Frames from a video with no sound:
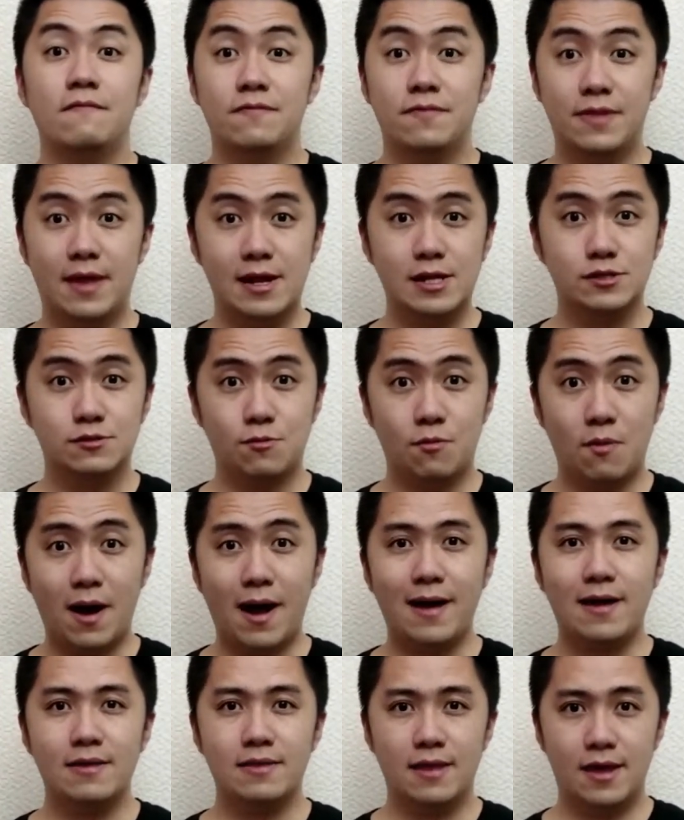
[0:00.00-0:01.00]
That is
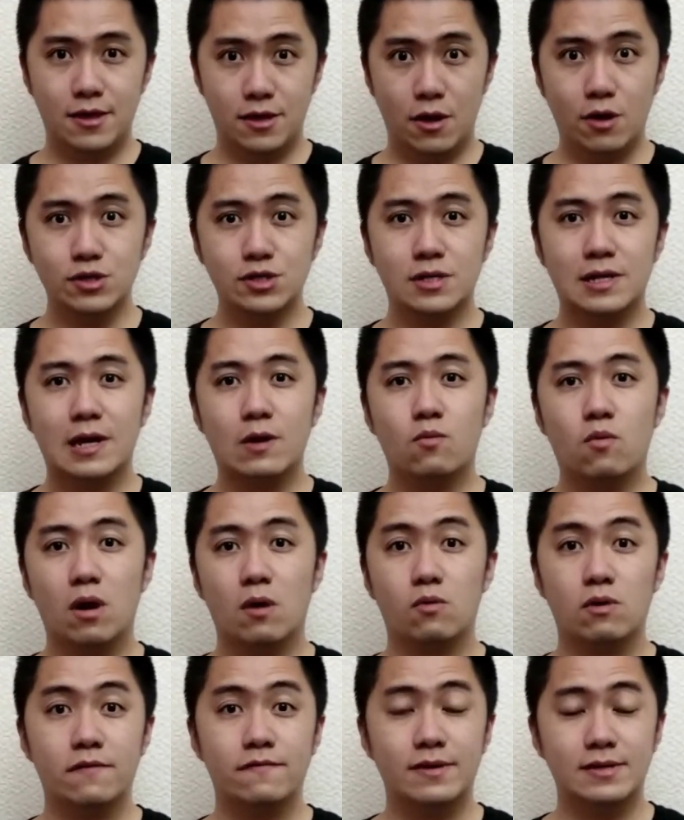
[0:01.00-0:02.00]
why they usually work
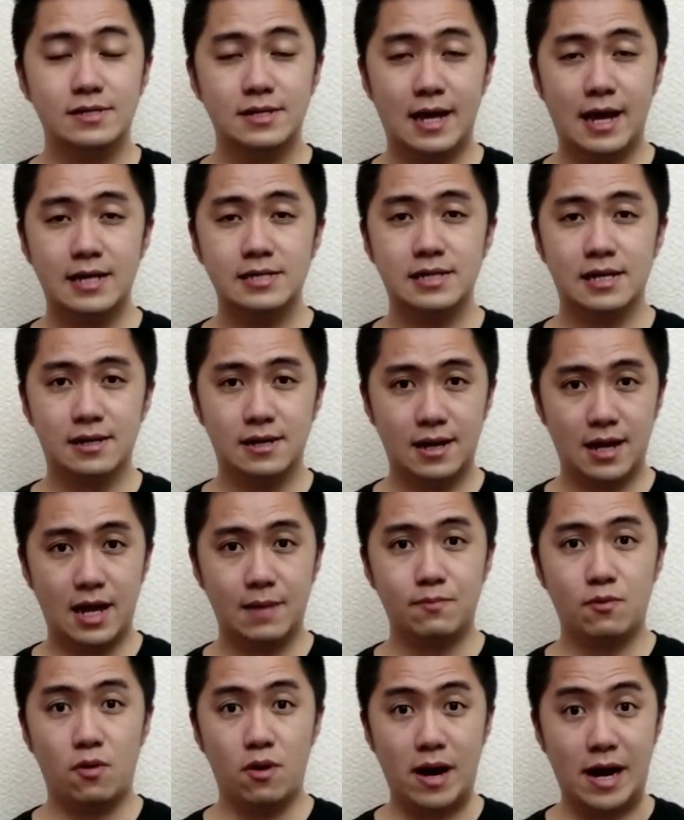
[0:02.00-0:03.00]
with a testing lab
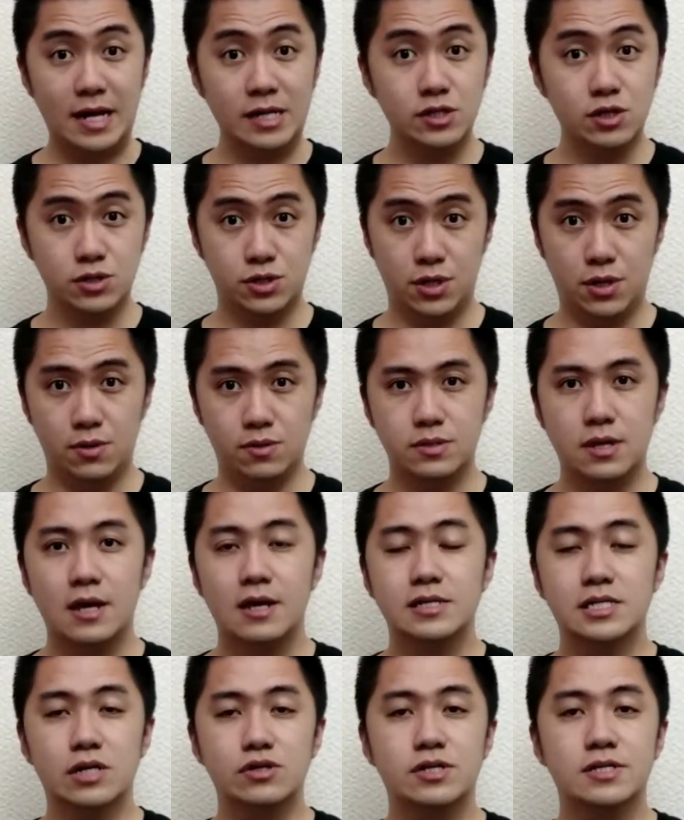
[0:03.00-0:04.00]
or institute
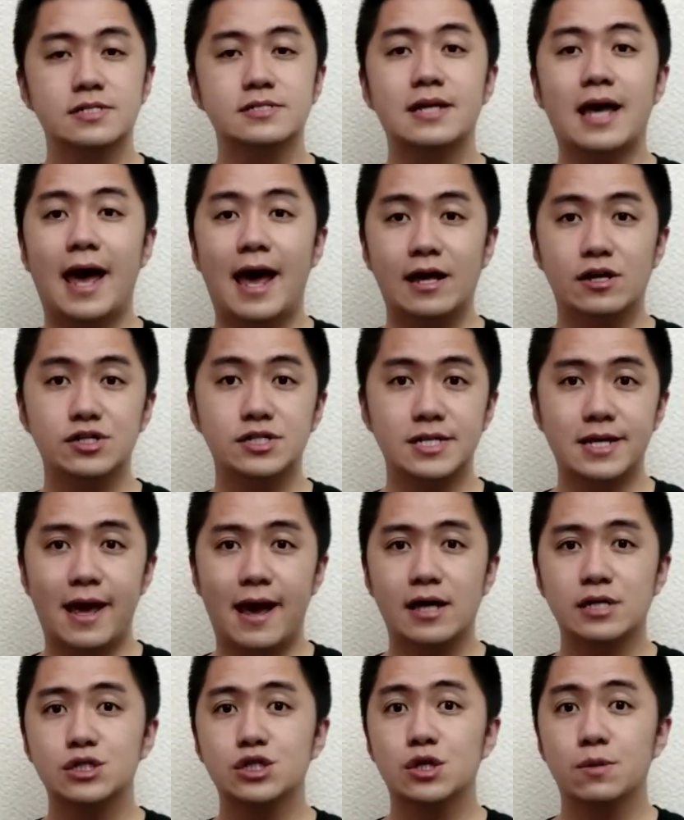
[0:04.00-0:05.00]
such as
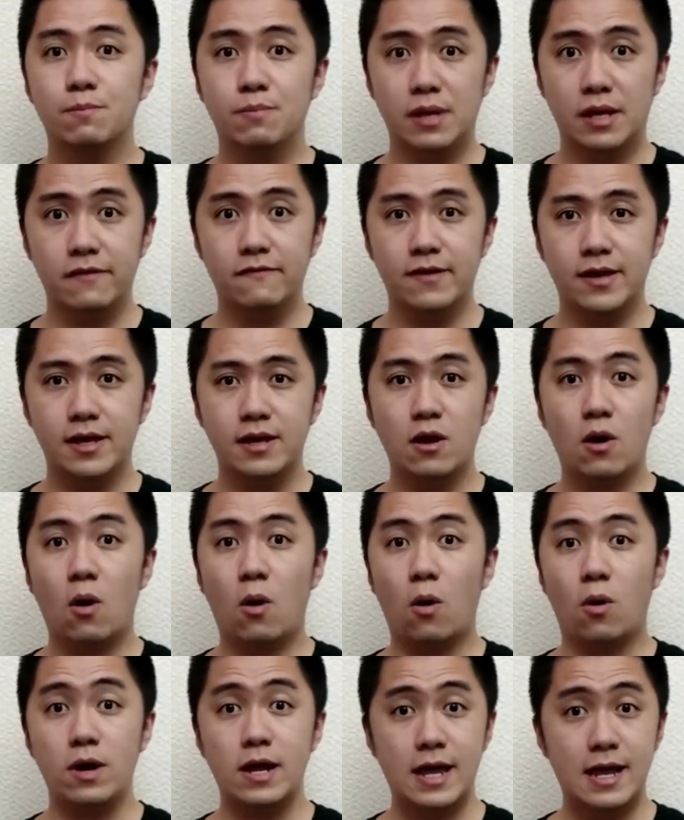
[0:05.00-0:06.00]
SGS, BV,
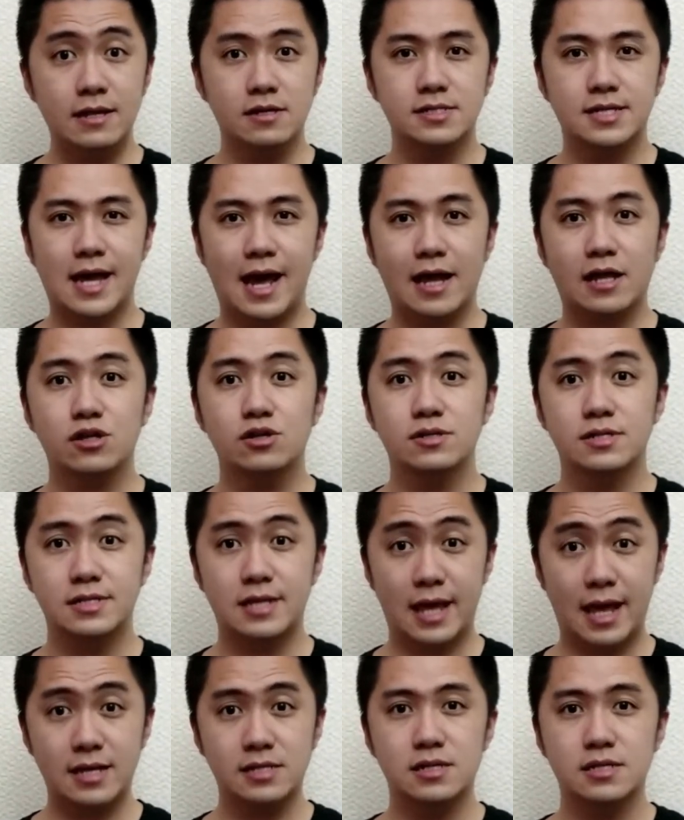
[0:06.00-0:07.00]
or Intertech to
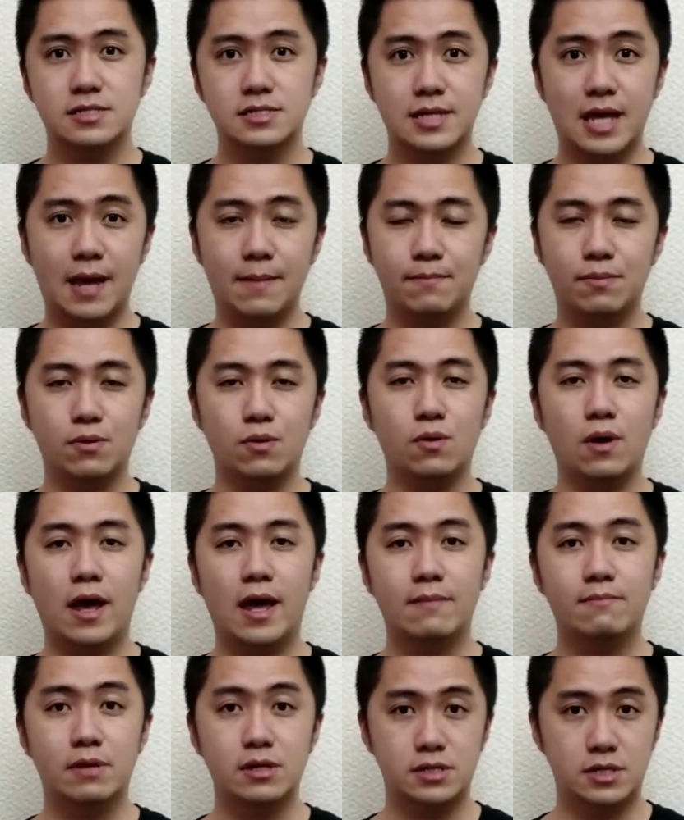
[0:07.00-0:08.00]
test the sample
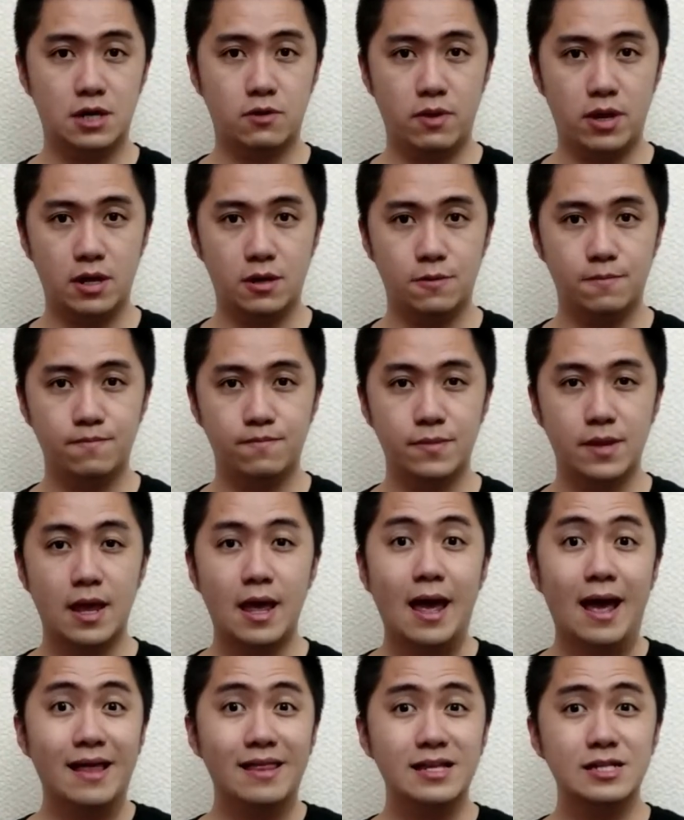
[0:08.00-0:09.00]
and material.
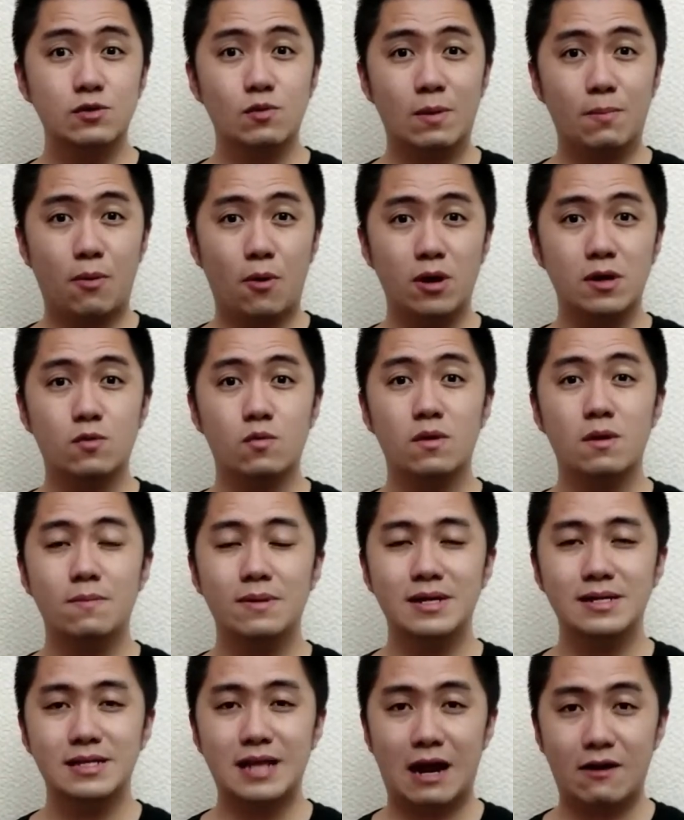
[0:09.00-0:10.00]
This report will
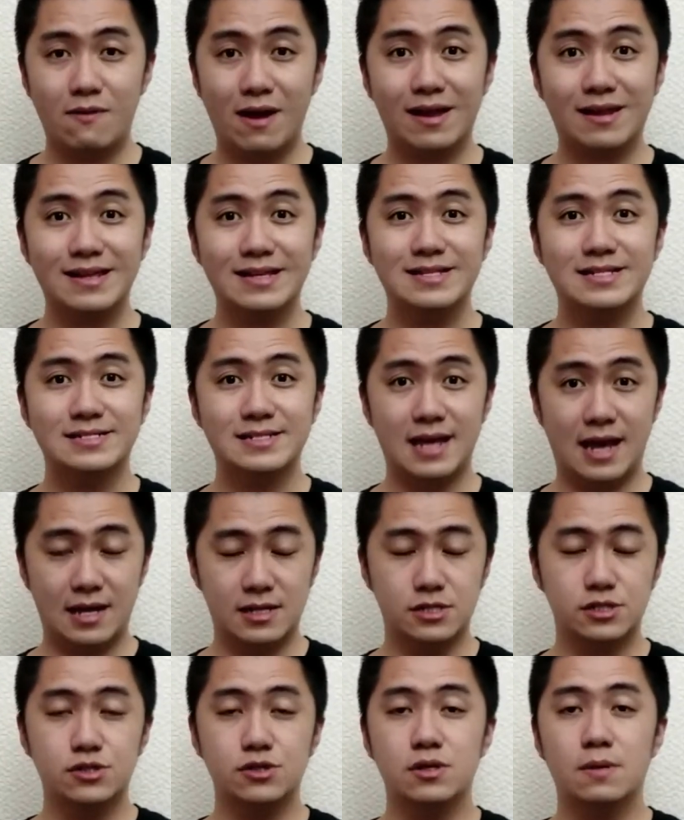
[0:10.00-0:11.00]
be directly
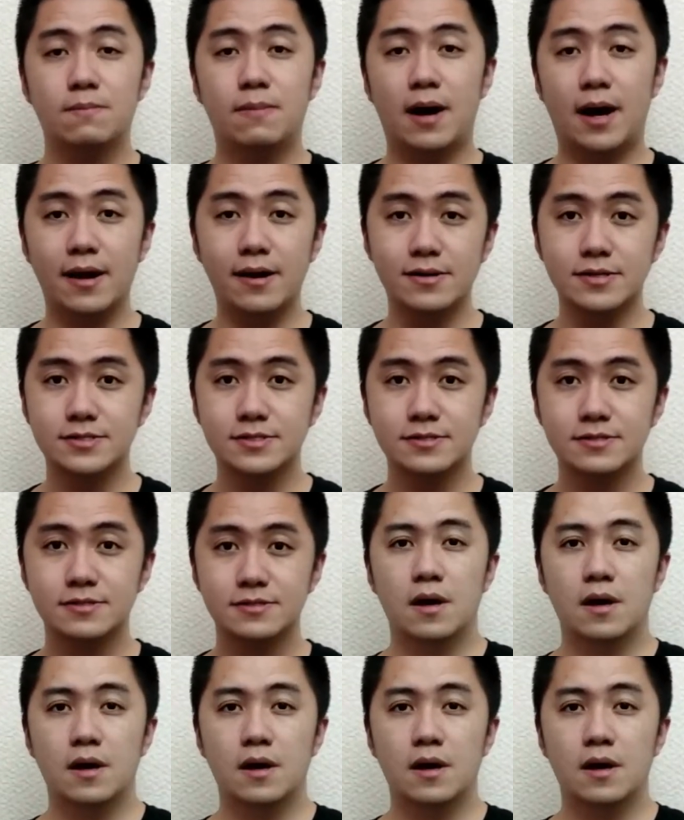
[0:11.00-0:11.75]
sent to the buyers.